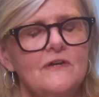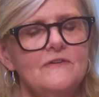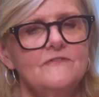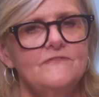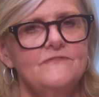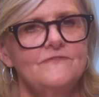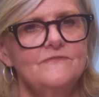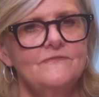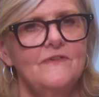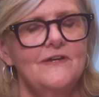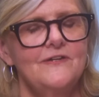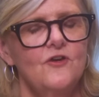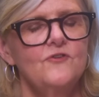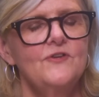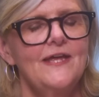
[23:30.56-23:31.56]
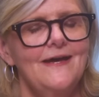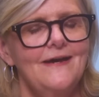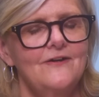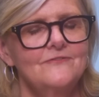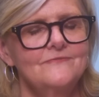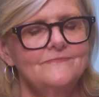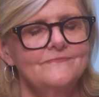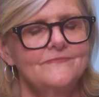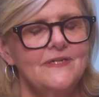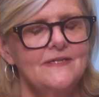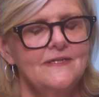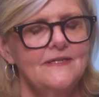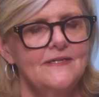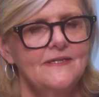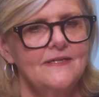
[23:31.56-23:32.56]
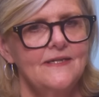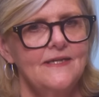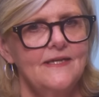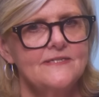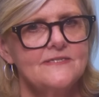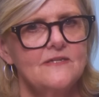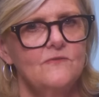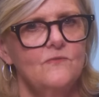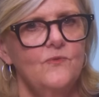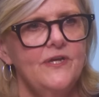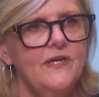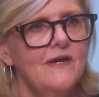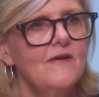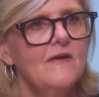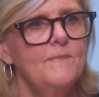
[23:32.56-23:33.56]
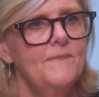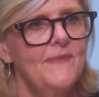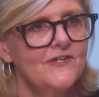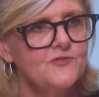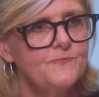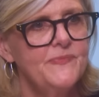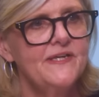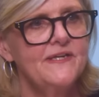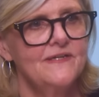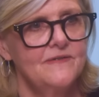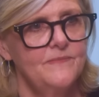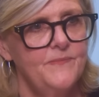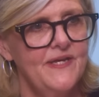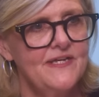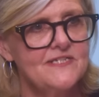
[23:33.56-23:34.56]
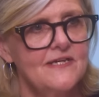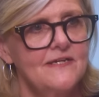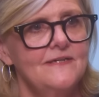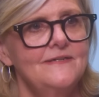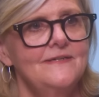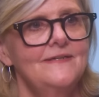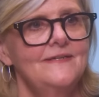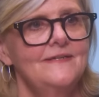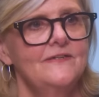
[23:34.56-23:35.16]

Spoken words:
I know now is that we are a much bigger, better,